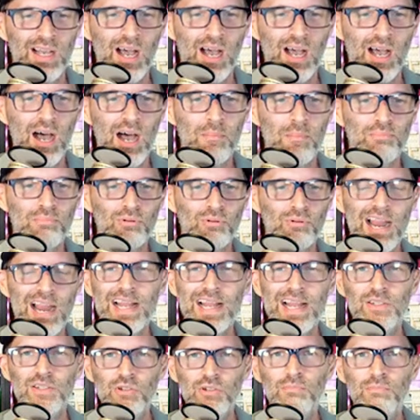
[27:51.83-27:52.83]
Uh,
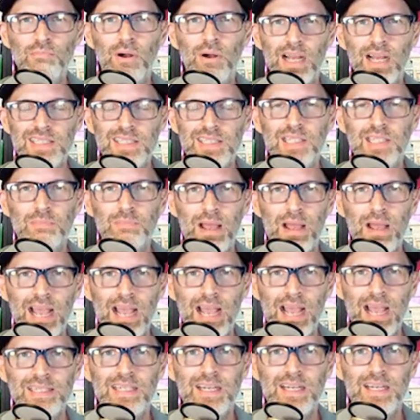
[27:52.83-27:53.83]
brand new bosses
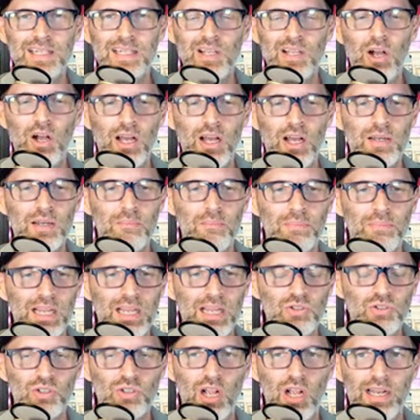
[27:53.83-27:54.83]
backing us on
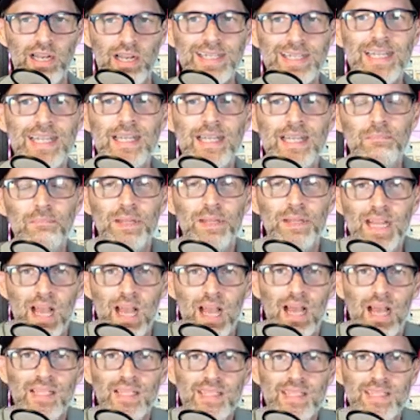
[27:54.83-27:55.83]
Patreon, keeping
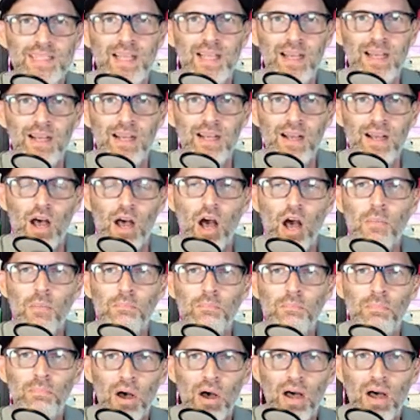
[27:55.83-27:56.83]
us
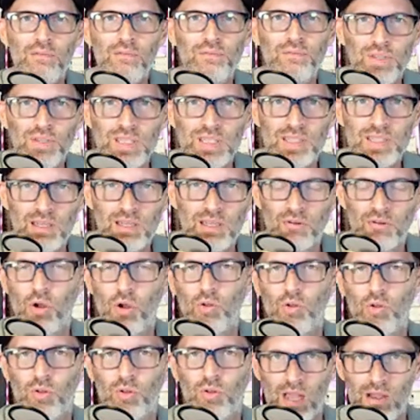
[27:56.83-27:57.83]
above the
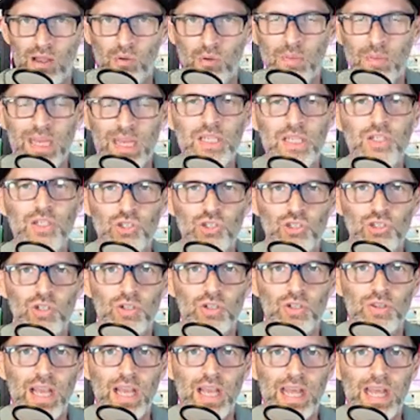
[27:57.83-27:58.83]
zero level, making
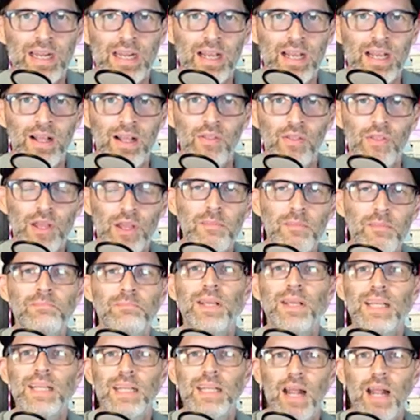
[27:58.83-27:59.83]
sure that they're
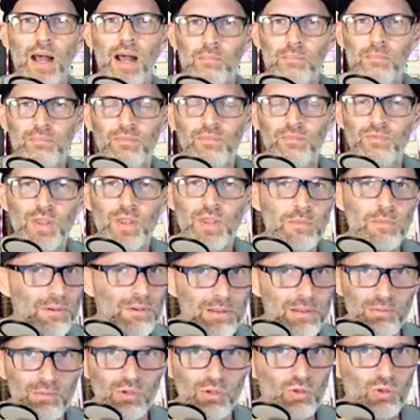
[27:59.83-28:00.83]
picking up for the
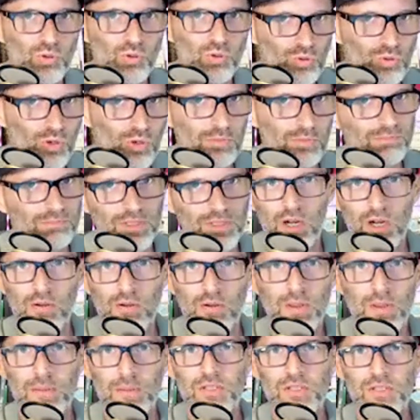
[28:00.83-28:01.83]
people who are, you know,
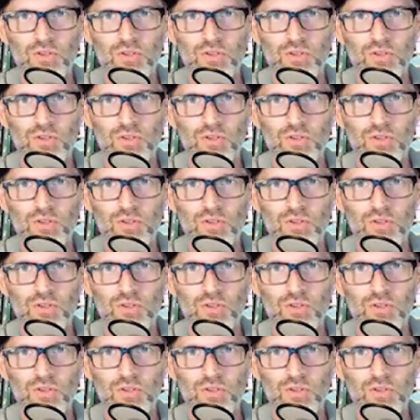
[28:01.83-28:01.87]
maybe